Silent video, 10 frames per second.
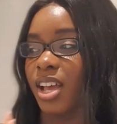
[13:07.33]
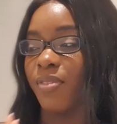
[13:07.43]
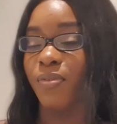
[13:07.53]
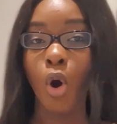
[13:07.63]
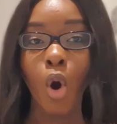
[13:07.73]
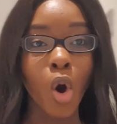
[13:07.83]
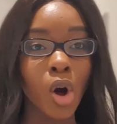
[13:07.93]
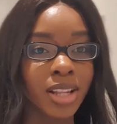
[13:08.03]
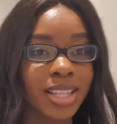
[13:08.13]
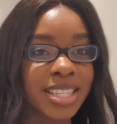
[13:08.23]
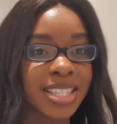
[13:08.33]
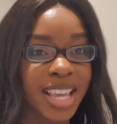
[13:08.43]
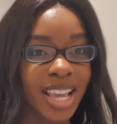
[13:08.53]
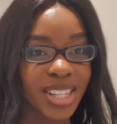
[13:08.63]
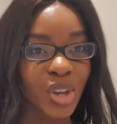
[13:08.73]
for all
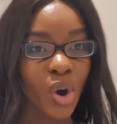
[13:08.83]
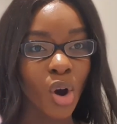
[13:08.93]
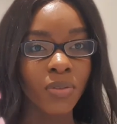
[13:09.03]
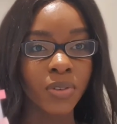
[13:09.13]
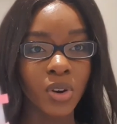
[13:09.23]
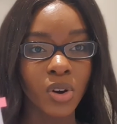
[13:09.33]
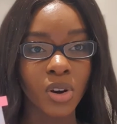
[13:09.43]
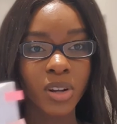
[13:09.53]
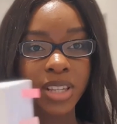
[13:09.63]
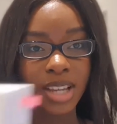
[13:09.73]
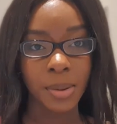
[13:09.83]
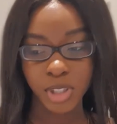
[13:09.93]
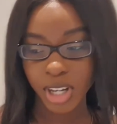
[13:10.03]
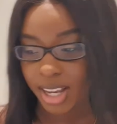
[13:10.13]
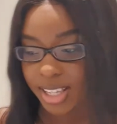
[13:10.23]
6 of your
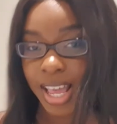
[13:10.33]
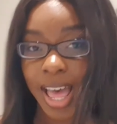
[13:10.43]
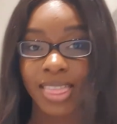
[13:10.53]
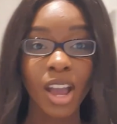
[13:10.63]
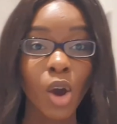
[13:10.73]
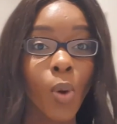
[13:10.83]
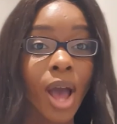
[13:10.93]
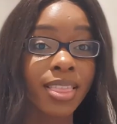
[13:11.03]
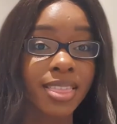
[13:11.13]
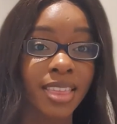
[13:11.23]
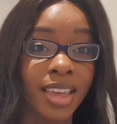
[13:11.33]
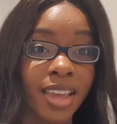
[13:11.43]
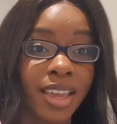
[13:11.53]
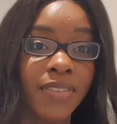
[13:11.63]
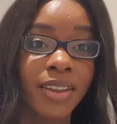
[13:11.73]
subjects, and they're quite thick
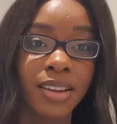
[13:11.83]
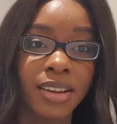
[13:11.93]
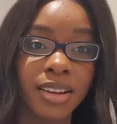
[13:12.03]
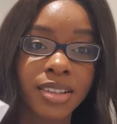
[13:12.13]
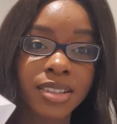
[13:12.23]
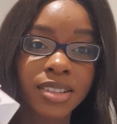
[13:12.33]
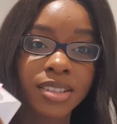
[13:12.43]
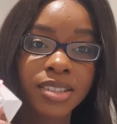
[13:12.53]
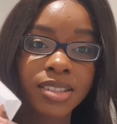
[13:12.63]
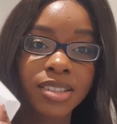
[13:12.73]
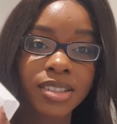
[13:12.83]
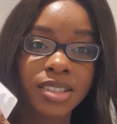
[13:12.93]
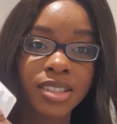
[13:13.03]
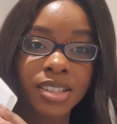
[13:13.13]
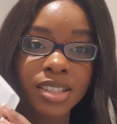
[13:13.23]
if you look.
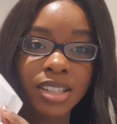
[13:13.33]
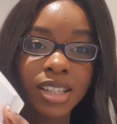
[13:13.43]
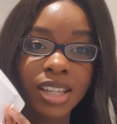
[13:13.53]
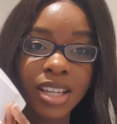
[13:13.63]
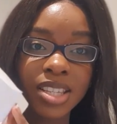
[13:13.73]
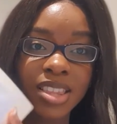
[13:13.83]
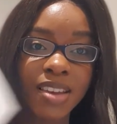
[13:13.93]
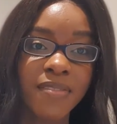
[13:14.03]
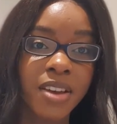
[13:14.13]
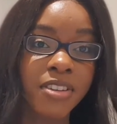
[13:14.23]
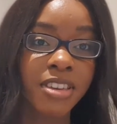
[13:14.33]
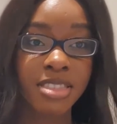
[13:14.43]
Yeah, so they're very